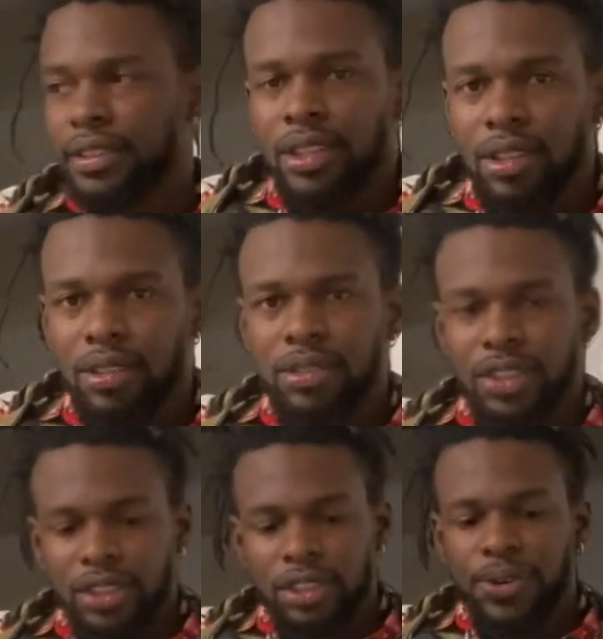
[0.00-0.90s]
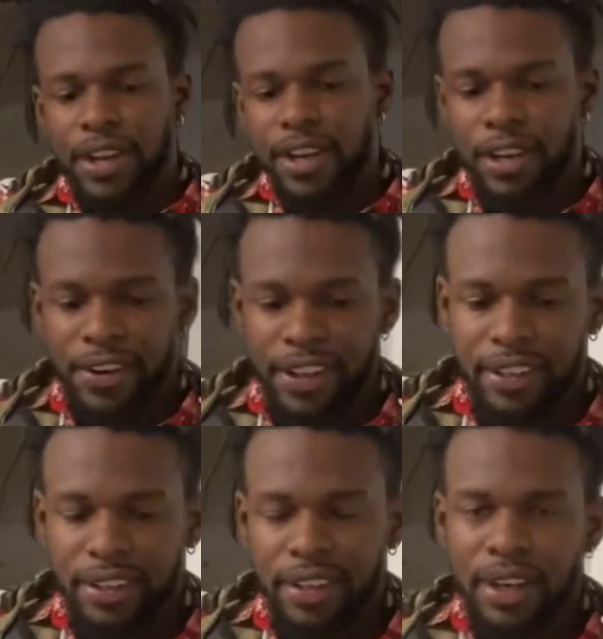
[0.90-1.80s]
So just to reiterate,
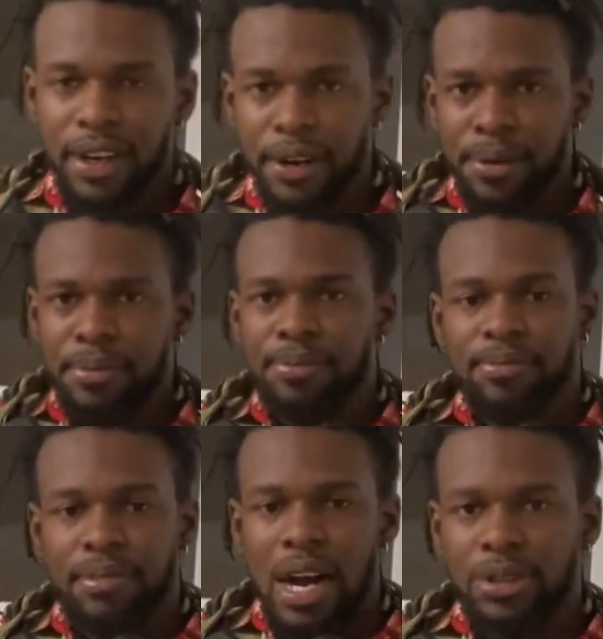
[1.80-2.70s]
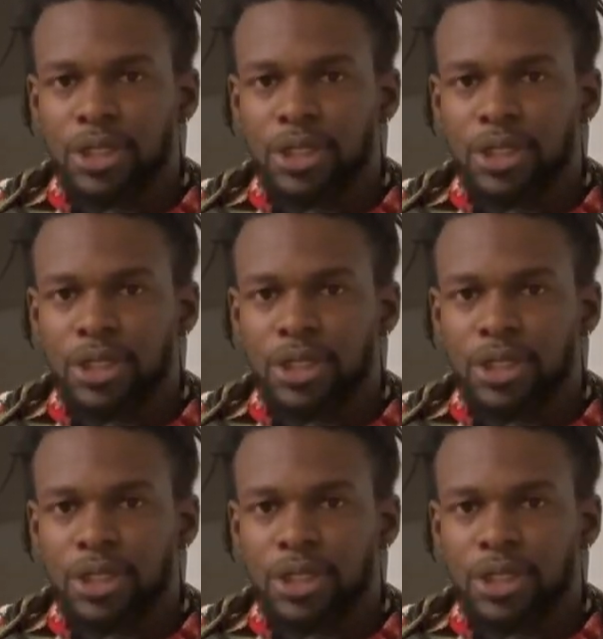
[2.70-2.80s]
I was